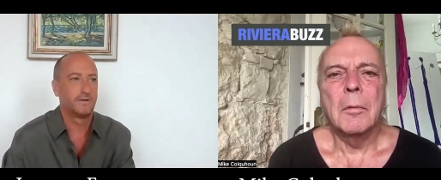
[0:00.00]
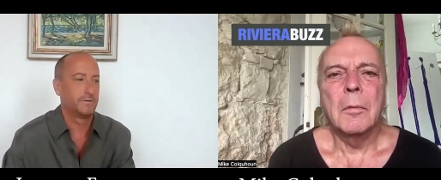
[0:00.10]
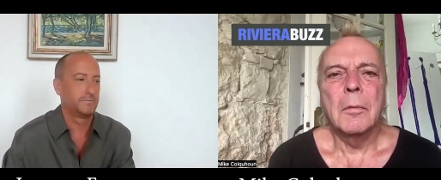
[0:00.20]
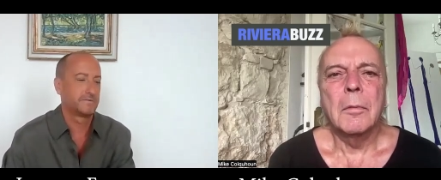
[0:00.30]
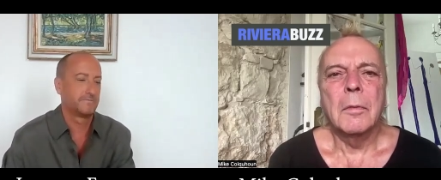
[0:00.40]
Speaker 1: It
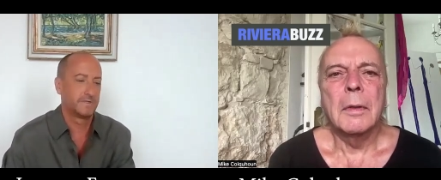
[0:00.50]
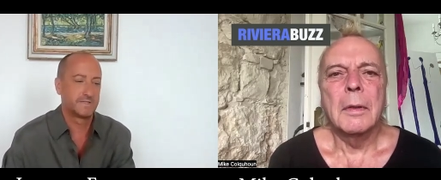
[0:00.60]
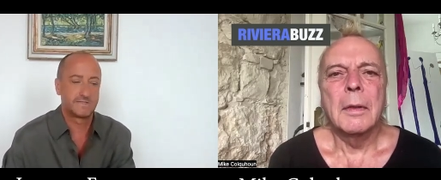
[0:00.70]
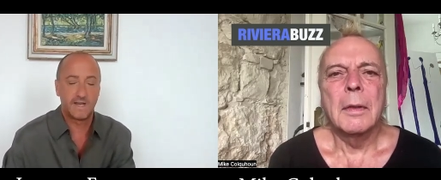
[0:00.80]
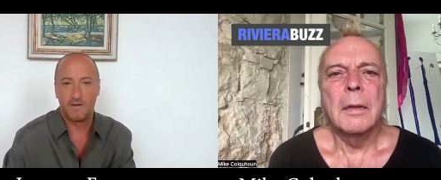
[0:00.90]
was the
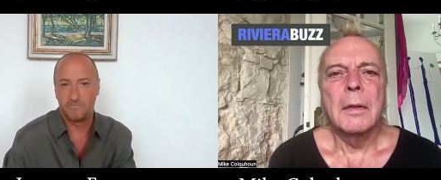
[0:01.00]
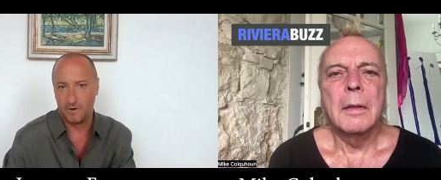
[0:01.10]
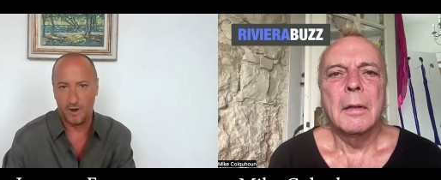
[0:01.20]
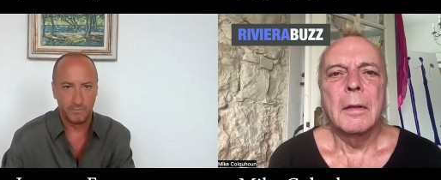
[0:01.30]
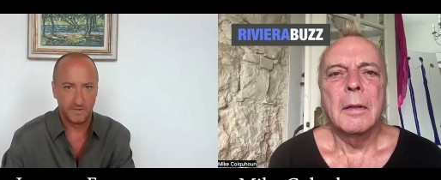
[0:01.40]
staff
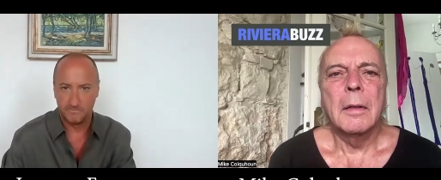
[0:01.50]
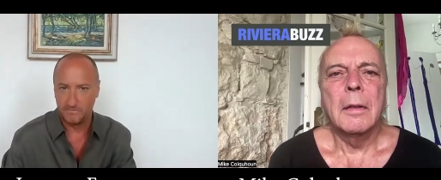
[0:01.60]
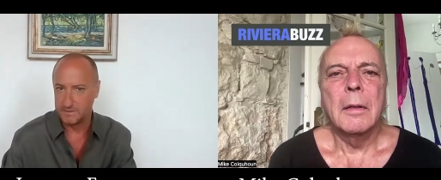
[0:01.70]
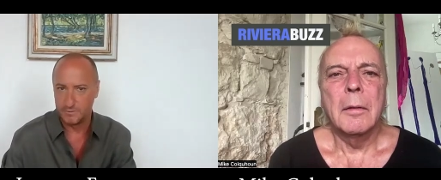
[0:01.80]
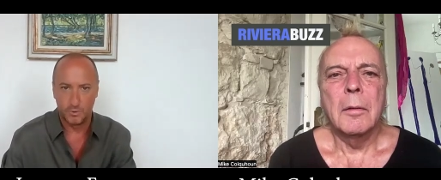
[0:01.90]
are always
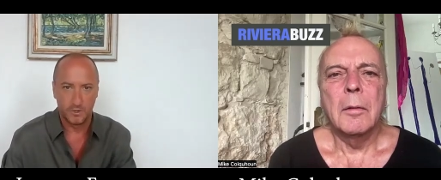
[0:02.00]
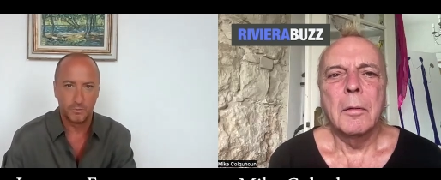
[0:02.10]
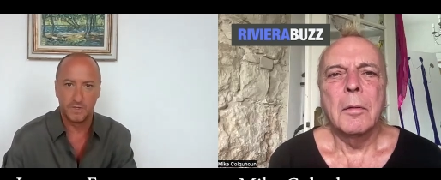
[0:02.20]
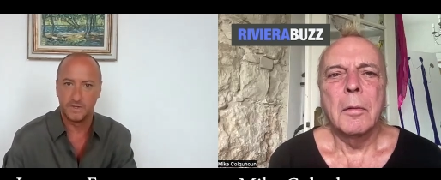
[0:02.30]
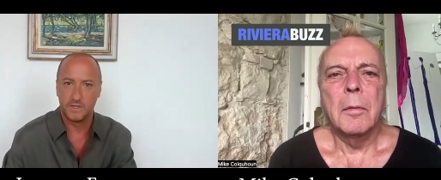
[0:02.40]
fun to work
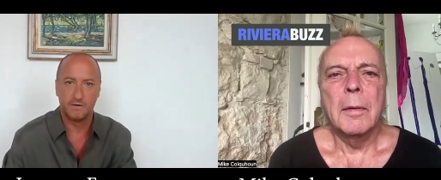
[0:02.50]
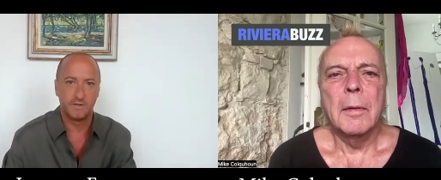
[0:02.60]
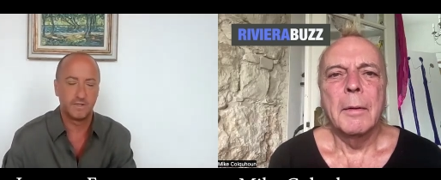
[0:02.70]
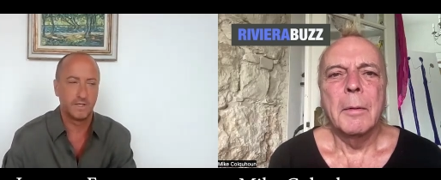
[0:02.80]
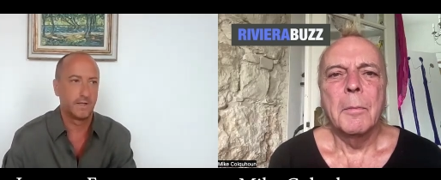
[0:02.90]
with and
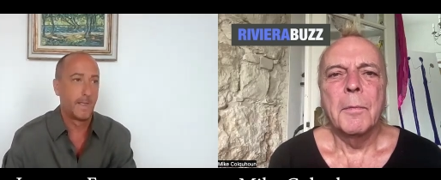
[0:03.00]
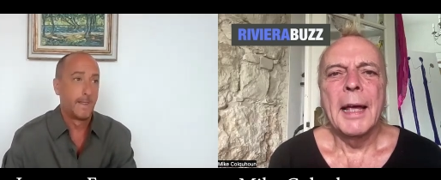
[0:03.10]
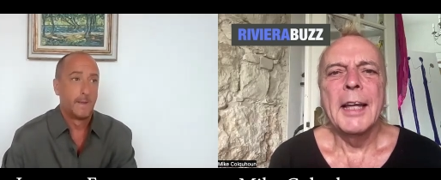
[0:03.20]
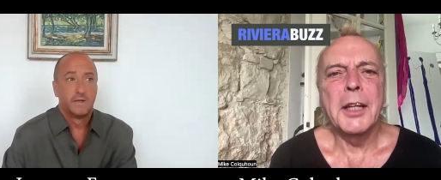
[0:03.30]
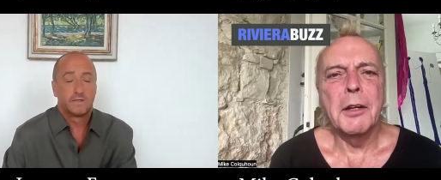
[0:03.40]
everything.
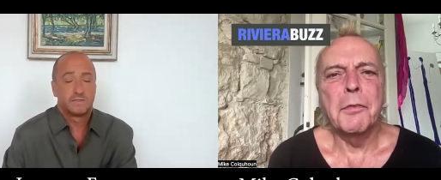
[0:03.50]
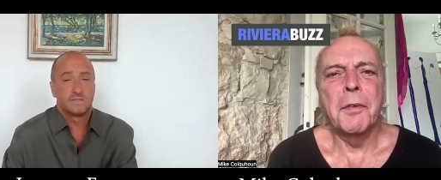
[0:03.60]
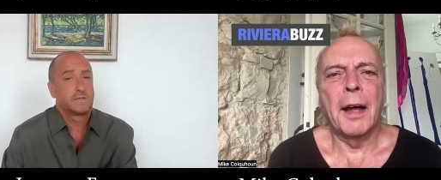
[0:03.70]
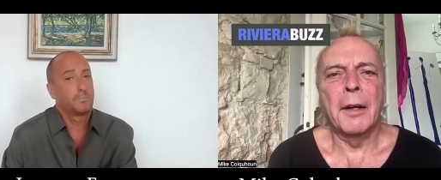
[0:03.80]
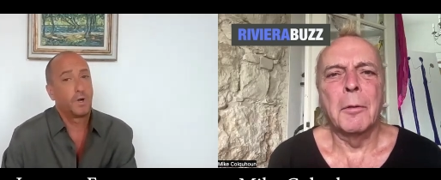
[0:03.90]
Is it
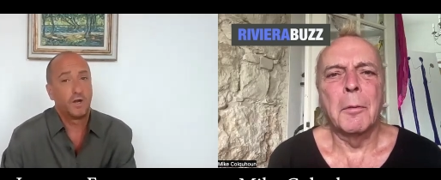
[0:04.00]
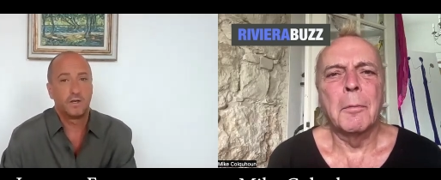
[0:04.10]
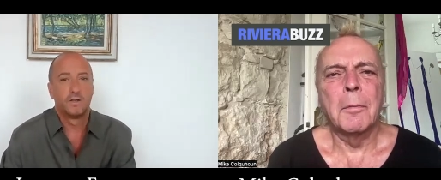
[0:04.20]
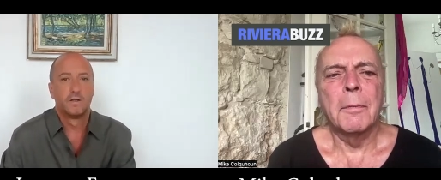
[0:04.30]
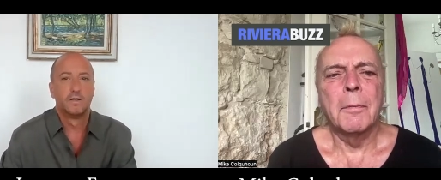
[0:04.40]
fun? Hard.
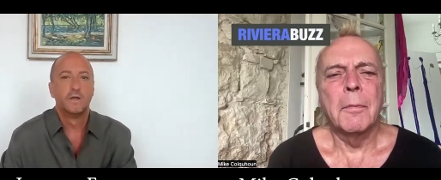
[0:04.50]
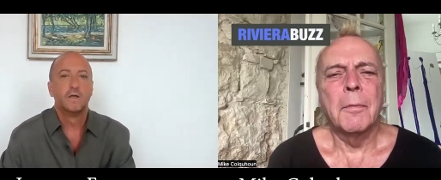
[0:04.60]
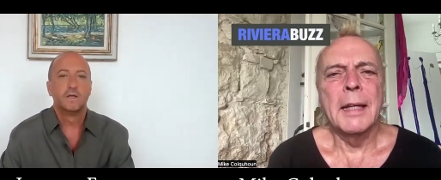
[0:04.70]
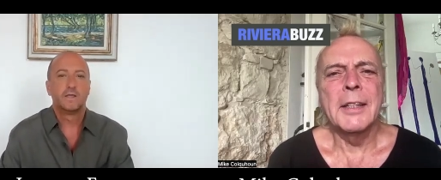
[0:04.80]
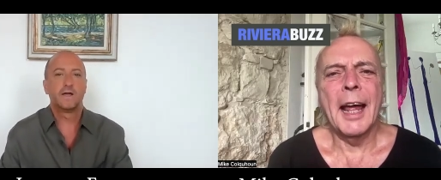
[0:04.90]

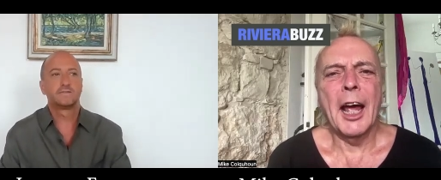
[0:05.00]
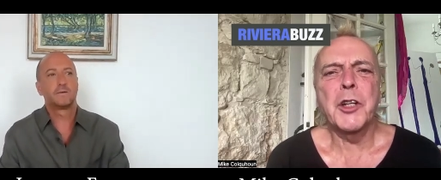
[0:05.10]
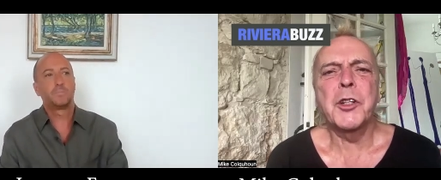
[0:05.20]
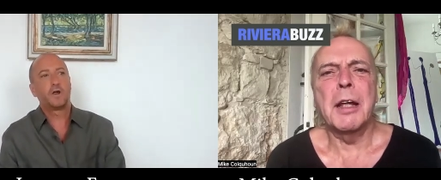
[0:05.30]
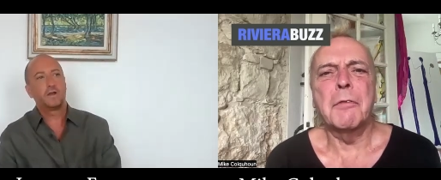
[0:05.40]
Speaker 2: Yeah, it's a
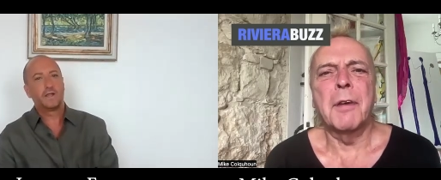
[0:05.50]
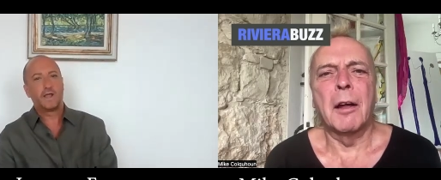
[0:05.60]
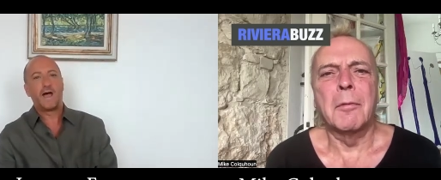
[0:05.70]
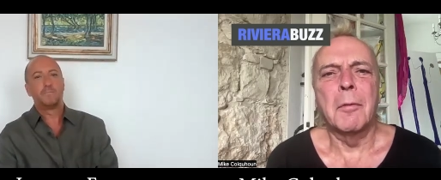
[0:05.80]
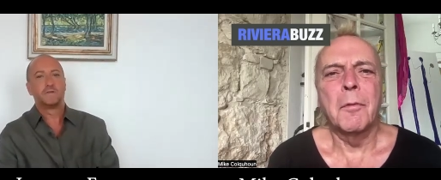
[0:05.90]
party
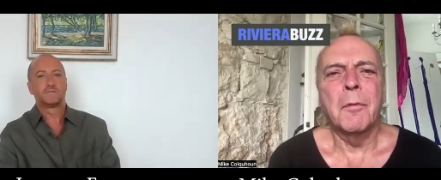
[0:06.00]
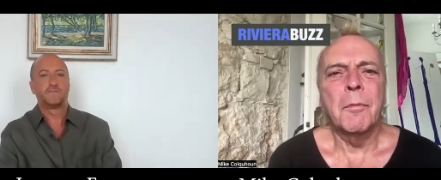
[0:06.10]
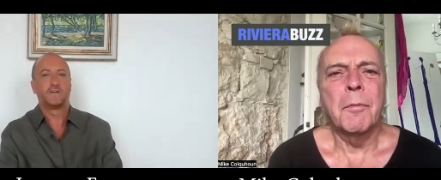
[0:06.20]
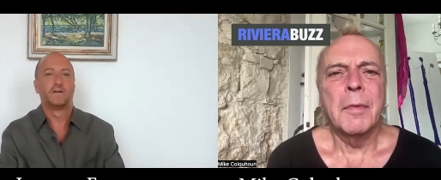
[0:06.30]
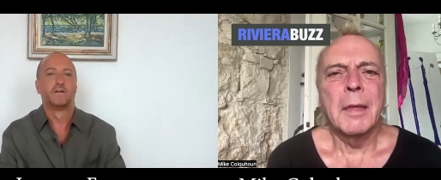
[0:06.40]
act
Speaker 1: uh,
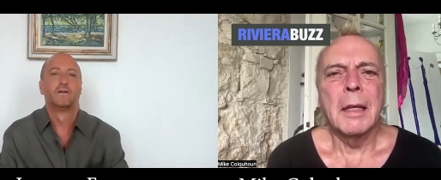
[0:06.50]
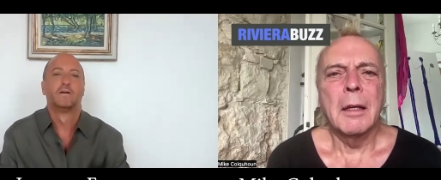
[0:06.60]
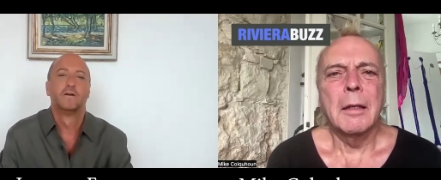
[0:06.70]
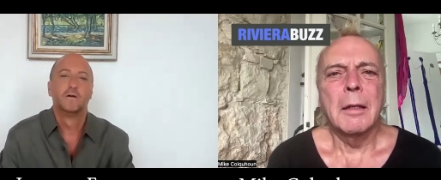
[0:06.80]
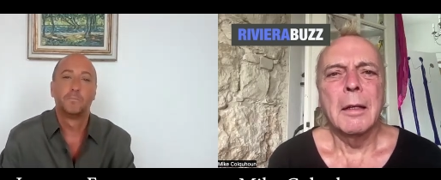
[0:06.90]
here.
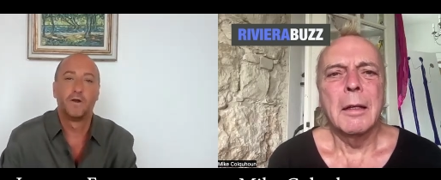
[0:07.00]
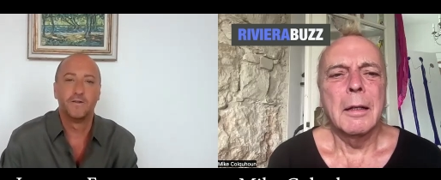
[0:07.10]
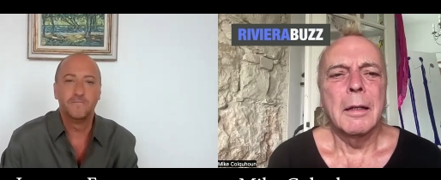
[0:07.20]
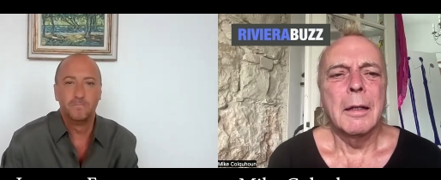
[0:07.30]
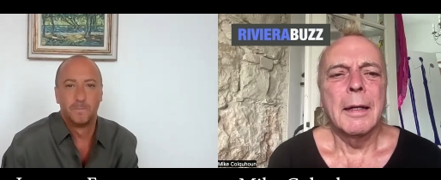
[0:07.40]

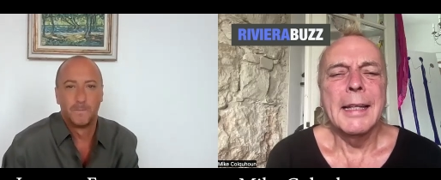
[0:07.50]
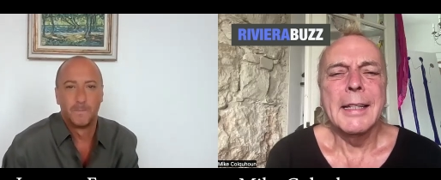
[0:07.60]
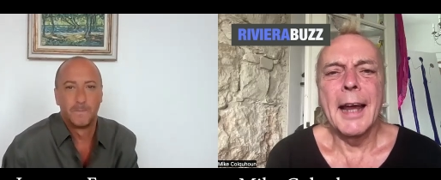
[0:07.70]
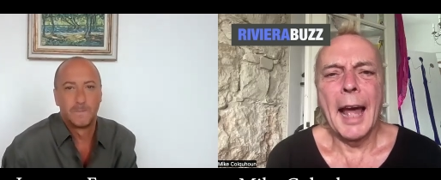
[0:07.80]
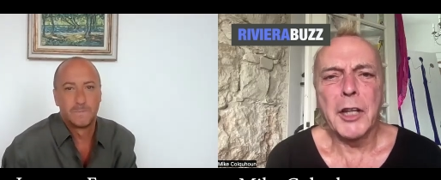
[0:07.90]
Speaker 2: Pardon?
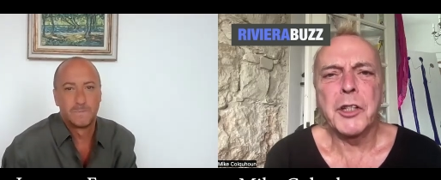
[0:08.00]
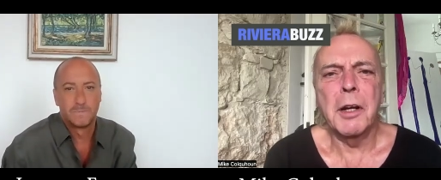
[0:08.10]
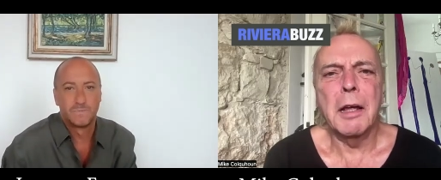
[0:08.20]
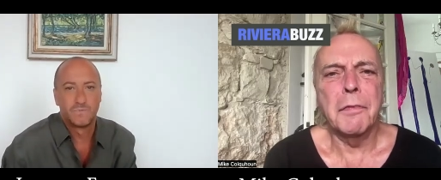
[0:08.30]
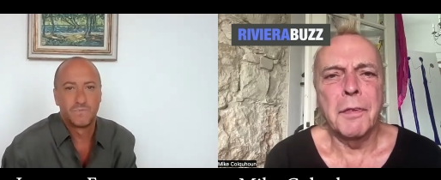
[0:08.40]
Is it
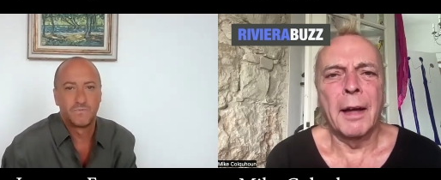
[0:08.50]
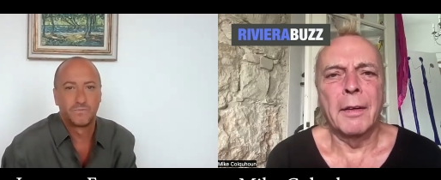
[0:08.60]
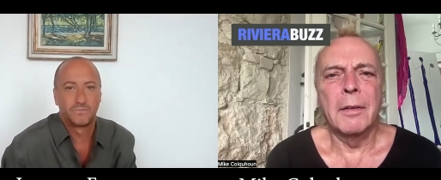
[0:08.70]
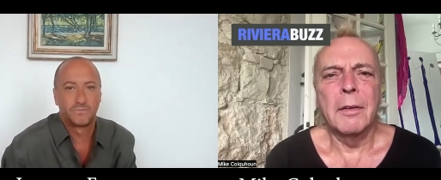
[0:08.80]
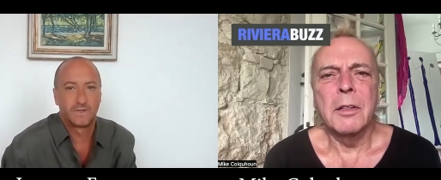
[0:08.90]
actually
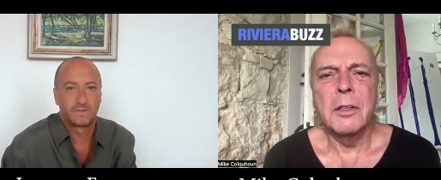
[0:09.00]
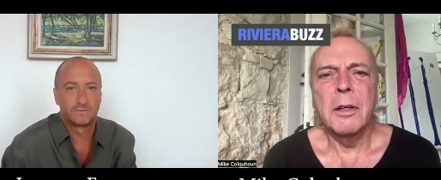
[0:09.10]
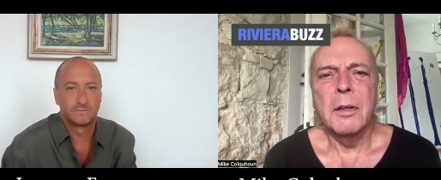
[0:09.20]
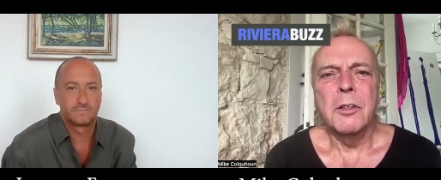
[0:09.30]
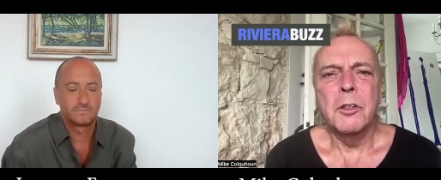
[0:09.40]
fun?
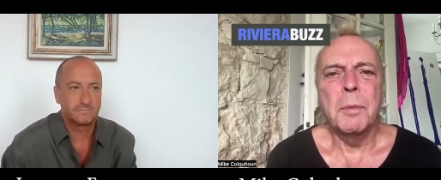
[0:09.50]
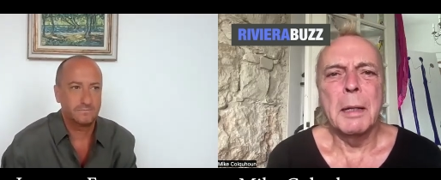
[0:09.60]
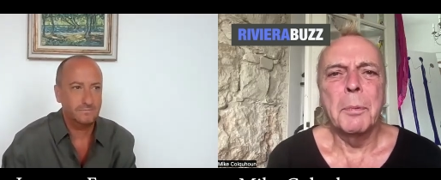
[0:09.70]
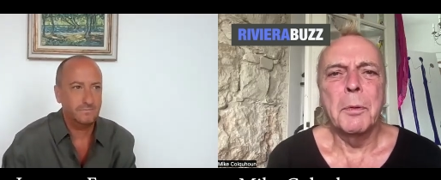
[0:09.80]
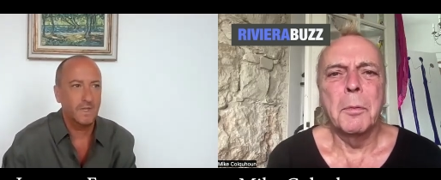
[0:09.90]
Do
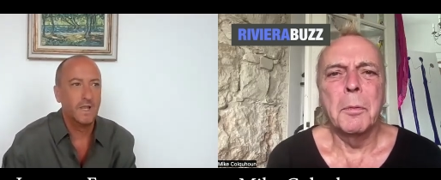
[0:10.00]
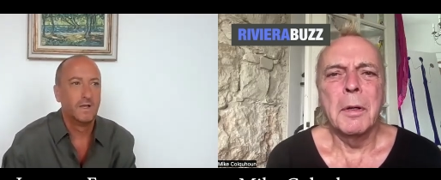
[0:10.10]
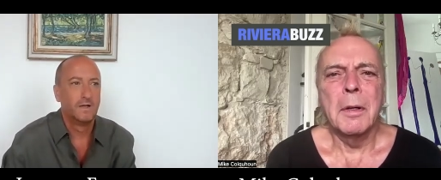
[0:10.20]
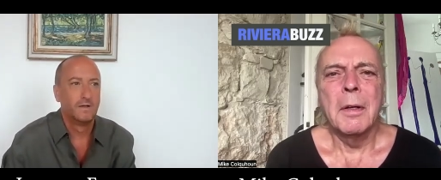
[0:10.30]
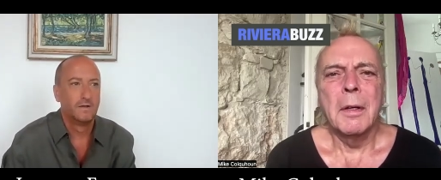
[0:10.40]
people,